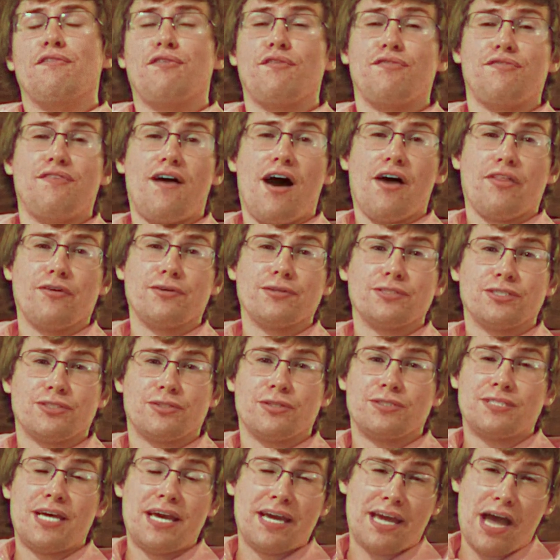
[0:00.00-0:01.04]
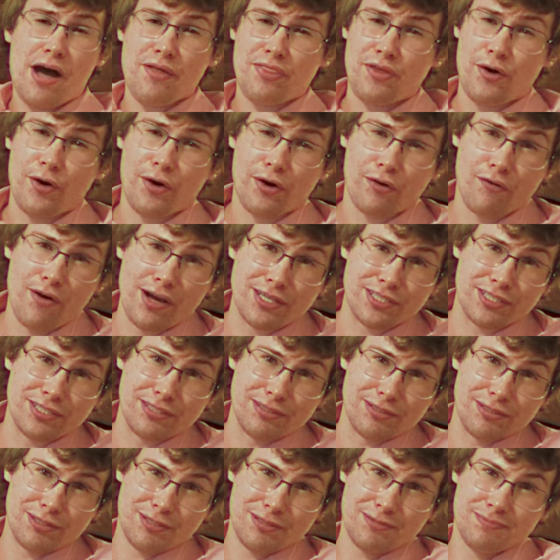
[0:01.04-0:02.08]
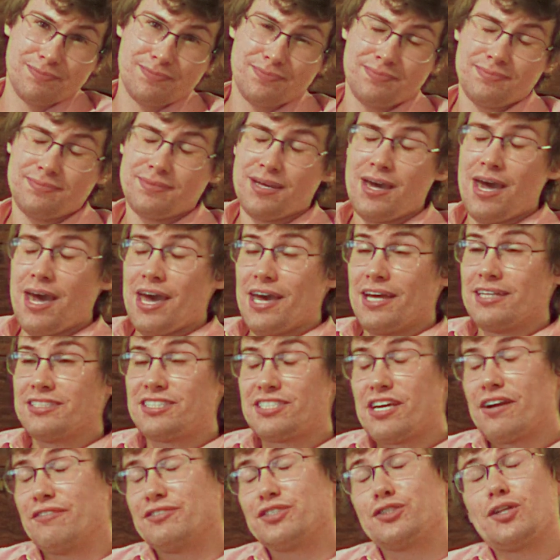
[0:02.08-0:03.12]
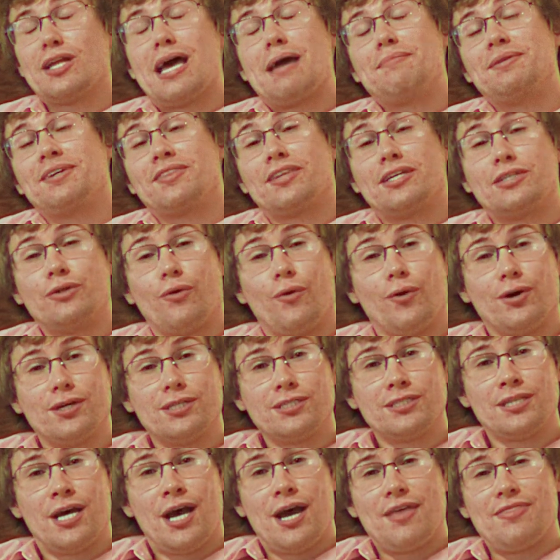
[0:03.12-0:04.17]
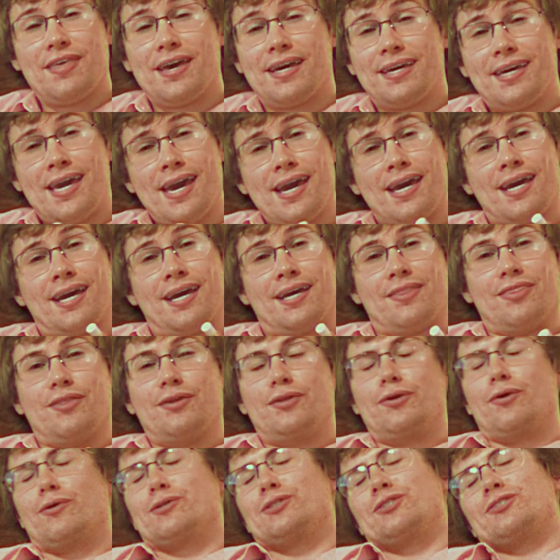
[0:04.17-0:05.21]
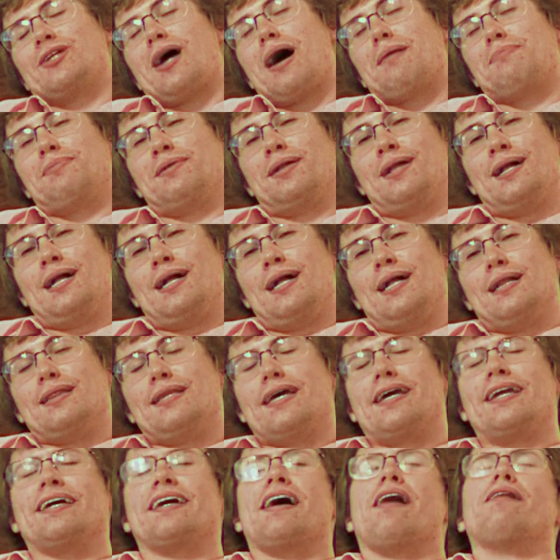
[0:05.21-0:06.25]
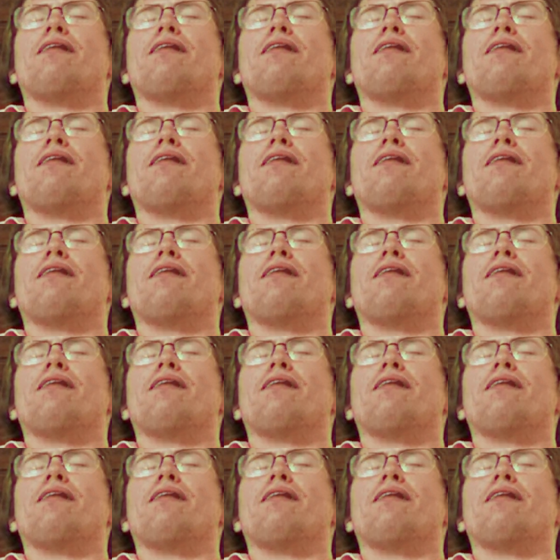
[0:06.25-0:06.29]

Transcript: for fathers to take out their aggressions. Instead of slamming the doors, they kick the doorstop, letting